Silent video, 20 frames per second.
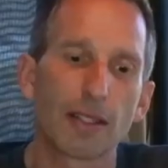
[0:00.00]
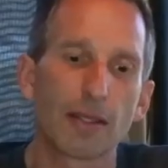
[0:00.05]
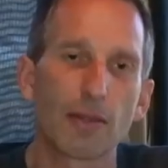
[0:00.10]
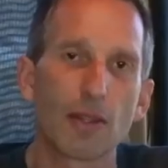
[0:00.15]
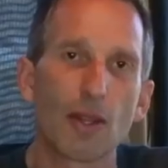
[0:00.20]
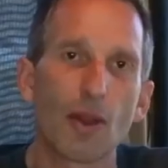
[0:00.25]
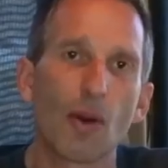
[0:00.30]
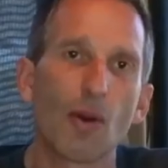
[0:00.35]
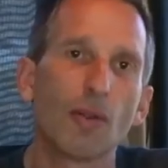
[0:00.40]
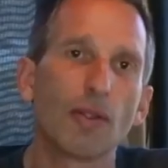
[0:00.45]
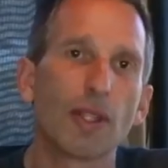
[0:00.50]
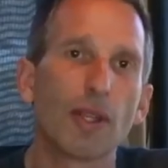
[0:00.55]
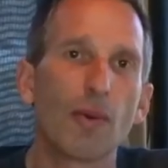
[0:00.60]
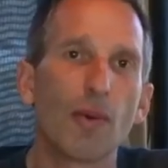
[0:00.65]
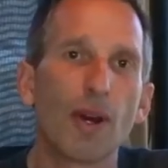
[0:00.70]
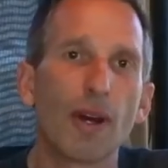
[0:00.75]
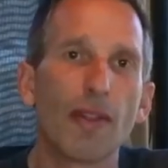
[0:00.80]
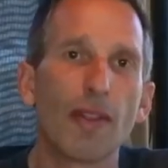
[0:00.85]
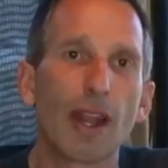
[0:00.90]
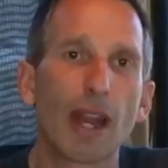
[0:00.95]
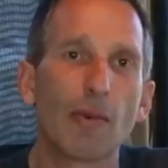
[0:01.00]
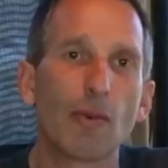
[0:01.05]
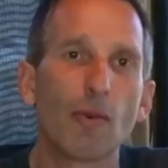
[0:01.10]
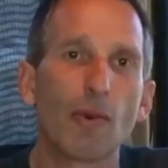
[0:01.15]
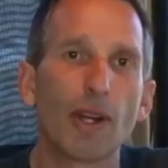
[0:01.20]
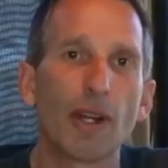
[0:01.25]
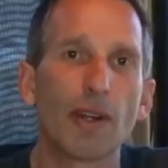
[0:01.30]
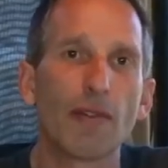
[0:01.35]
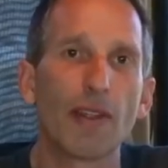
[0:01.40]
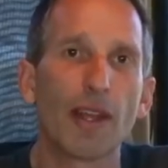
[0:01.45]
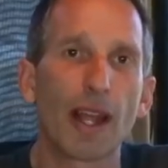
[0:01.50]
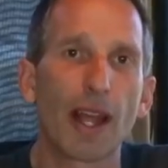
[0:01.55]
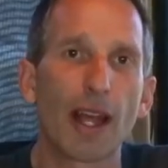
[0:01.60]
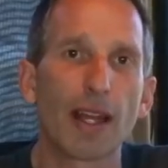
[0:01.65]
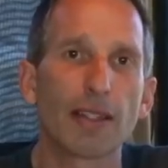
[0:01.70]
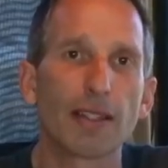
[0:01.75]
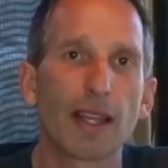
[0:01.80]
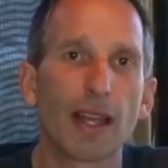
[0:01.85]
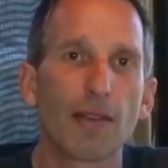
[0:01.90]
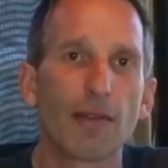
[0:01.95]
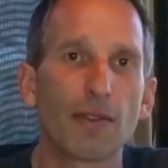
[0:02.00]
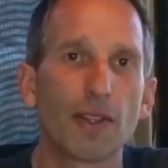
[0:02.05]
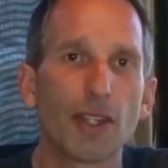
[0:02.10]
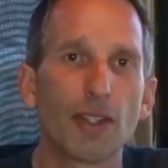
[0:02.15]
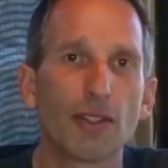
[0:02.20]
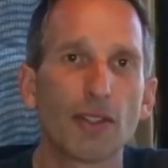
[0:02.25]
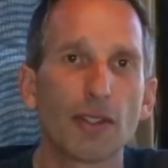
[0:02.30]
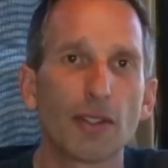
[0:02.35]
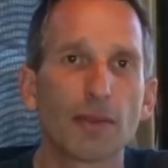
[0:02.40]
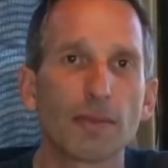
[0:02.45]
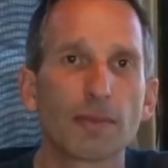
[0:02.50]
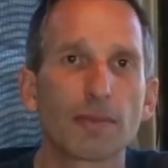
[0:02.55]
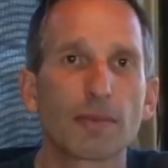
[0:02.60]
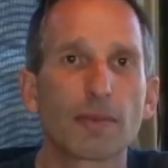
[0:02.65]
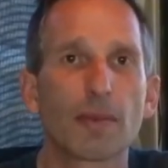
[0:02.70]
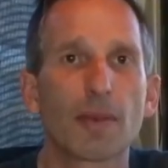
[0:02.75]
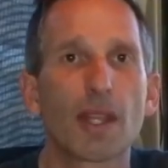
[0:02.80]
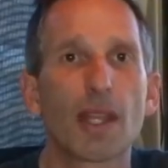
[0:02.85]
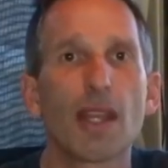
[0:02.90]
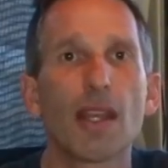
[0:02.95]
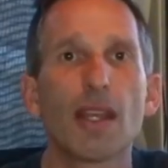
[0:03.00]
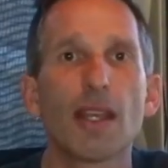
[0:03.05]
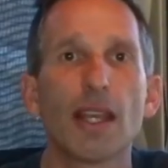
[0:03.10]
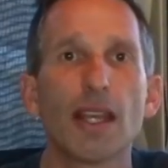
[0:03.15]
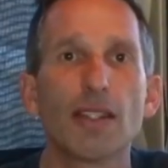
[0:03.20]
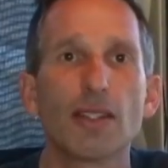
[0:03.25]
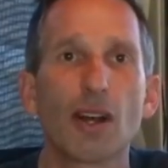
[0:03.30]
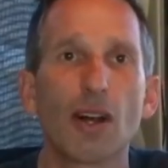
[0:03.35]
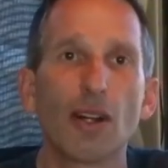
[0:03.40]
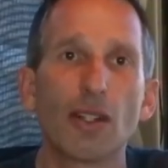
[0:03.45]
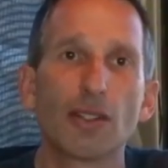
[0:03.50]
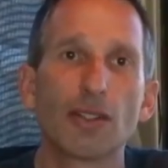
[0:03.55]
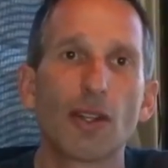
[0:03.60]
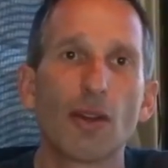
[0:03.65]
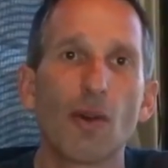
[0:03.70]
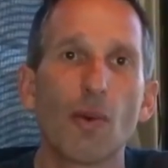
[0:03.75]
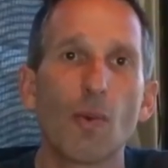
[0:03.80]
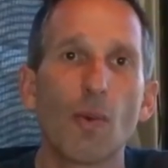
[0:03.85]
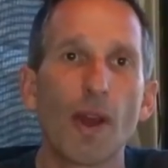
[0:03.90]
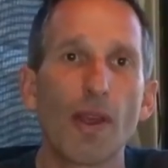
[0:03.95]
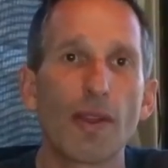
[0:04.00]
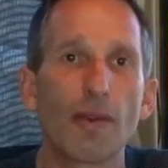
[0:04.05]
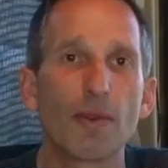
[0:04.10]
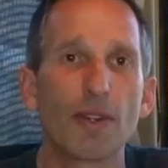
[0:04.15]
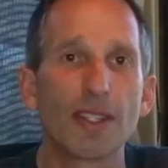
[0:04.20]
is the only one that I'm aware of that has that feature. It's also weather